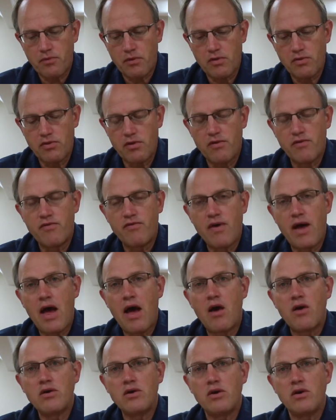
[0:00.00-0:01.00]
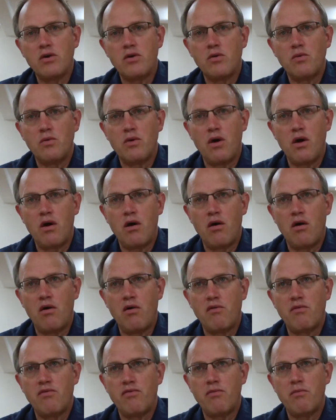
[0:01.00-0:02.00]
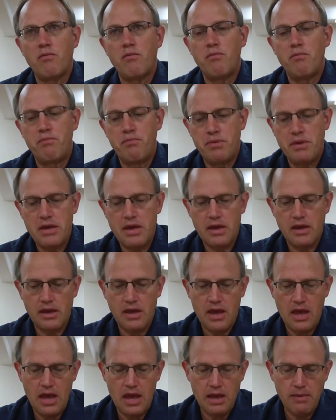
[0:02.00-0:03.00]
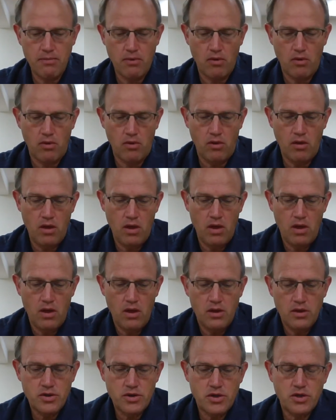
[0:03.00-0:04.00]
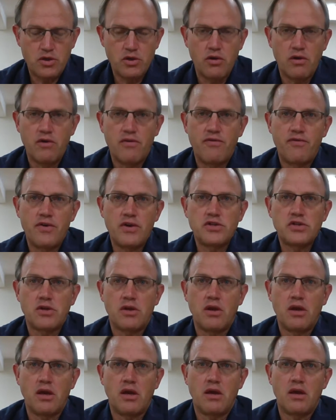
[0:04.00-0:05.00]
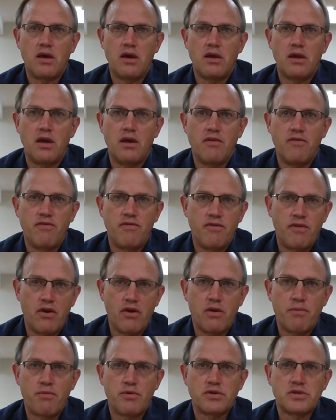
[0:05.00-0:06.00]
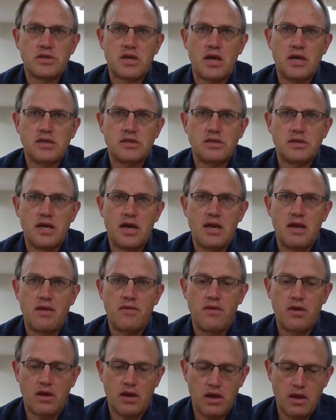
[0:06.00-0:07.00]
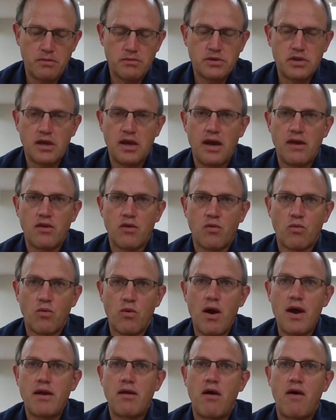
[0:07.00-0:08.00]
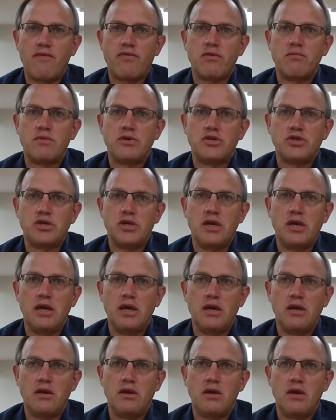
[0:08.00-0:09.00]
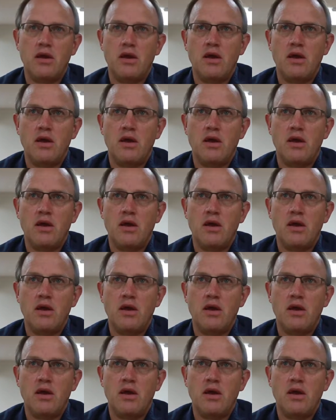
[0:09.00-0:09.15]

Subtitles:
the value of being able to efficiently cut a very precise tenon that comes together right off the machine